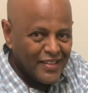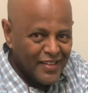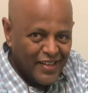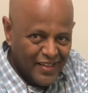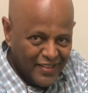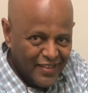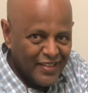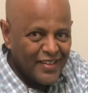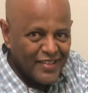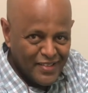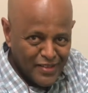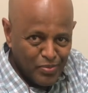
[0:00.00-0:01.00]
I think
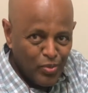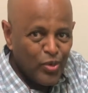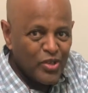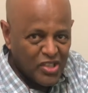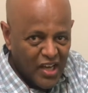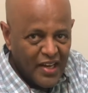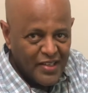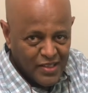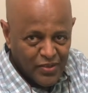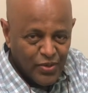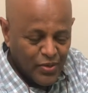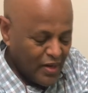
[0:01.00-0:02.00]
it's more challenging
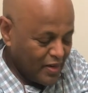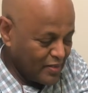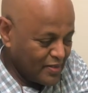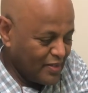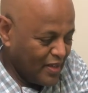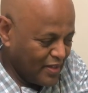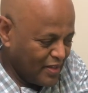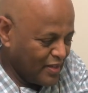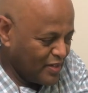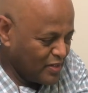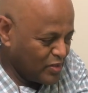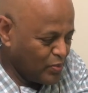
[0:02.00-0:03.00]
for adults than
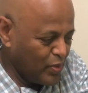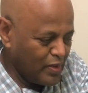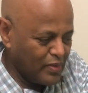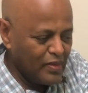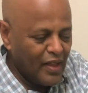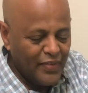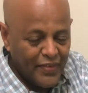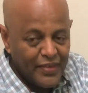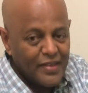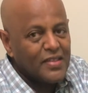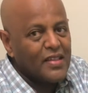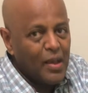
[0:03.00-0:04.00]
kids, but I think
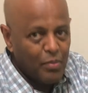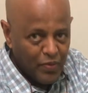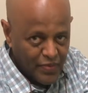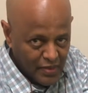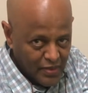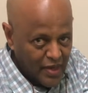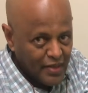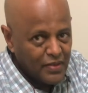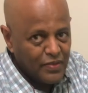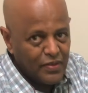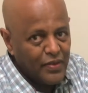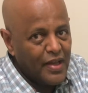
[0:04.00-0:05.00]
this type of interactive
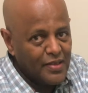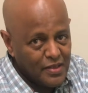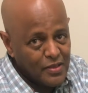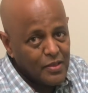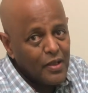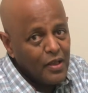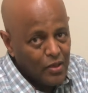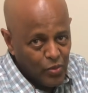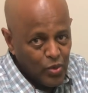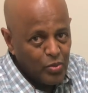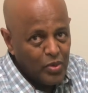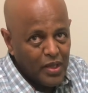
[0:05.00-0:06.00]
devices
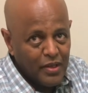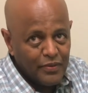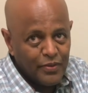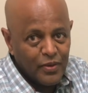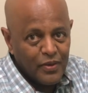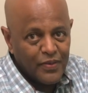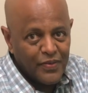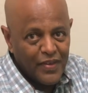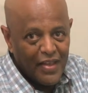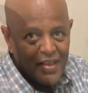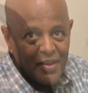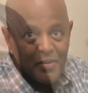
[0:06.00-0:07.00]
could be helpful.
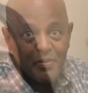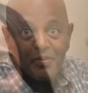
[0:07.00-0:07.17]
Thank you.